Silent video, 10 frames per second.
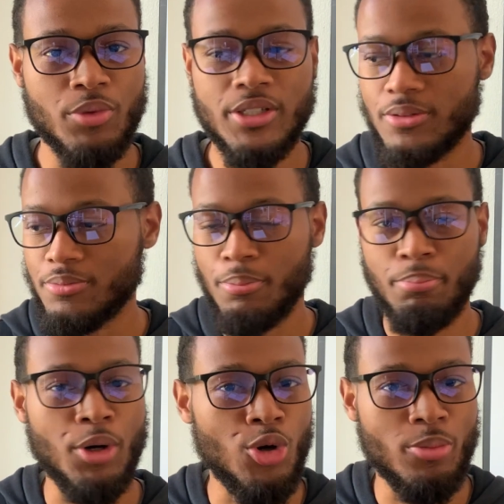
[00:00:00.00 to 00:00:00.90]
reason,
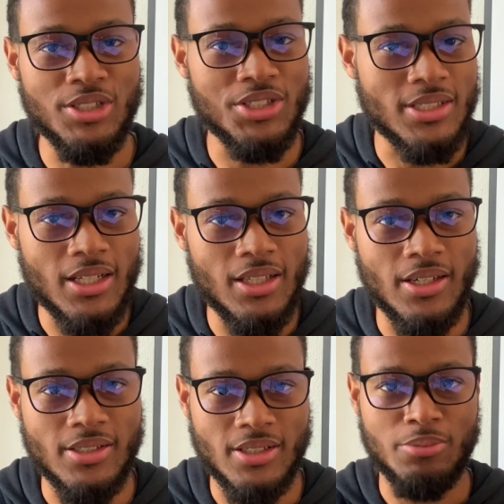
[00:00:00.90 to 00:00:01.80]
boom, it just
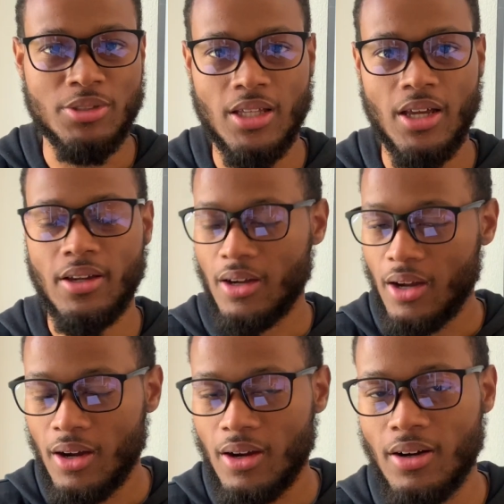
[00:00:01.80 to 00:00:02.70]
clicks. And I'm just like,
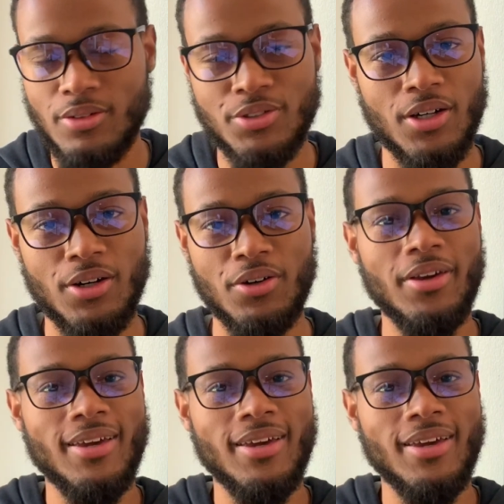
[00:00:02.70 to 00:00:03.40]
oh, so